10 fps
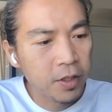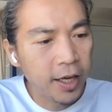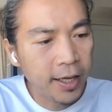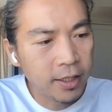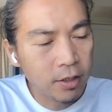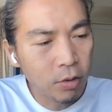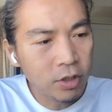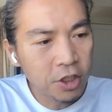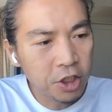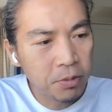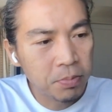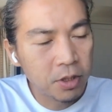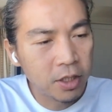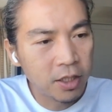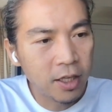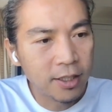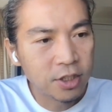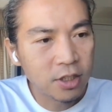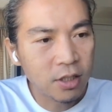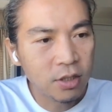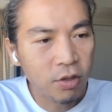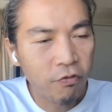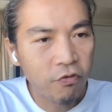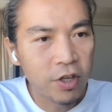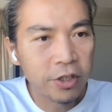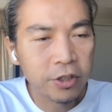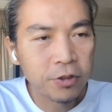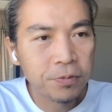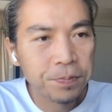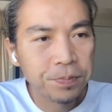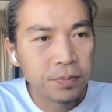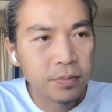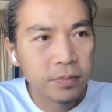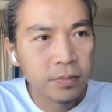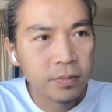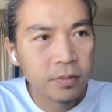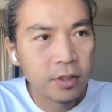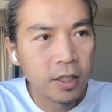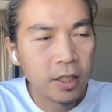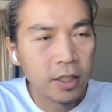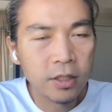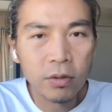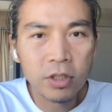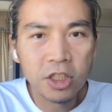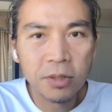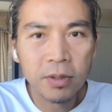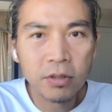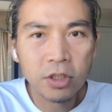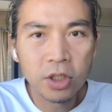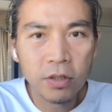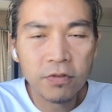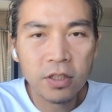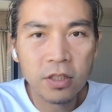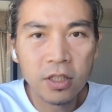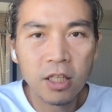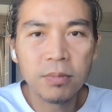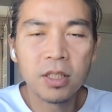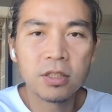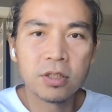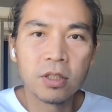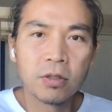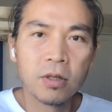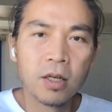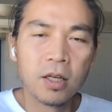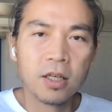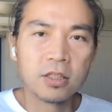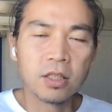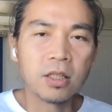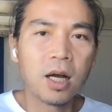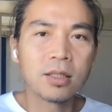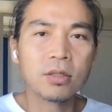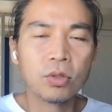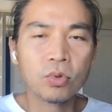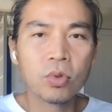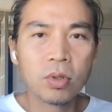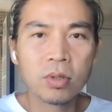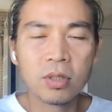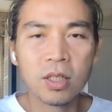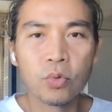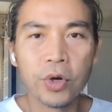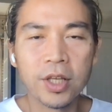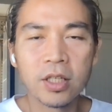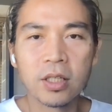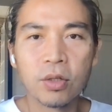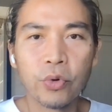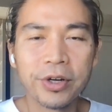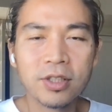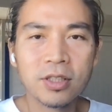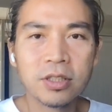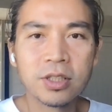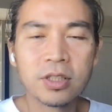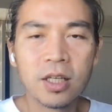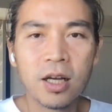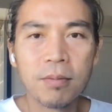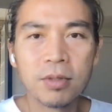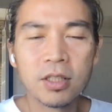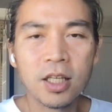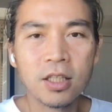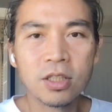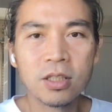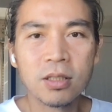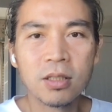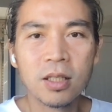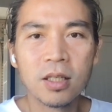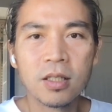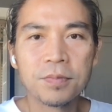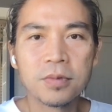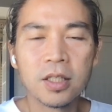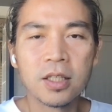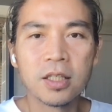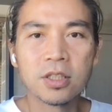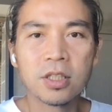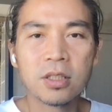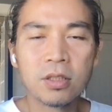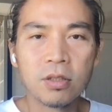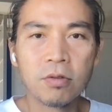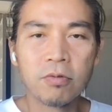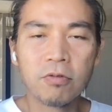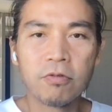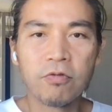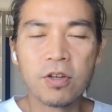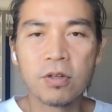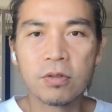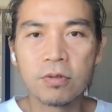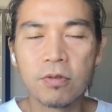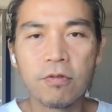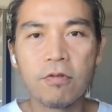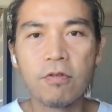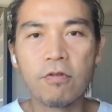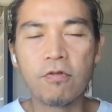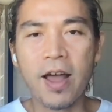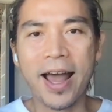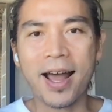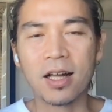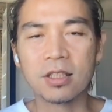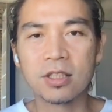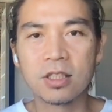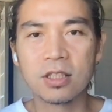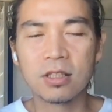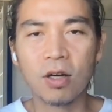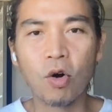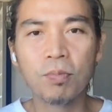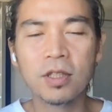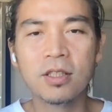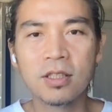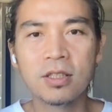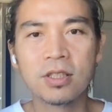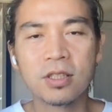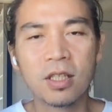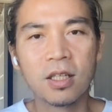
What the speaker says: And noticeably, I started to feel a noticeable shift in me. So it's a non-dual awake awareness meditation. And I started to feel vast openness.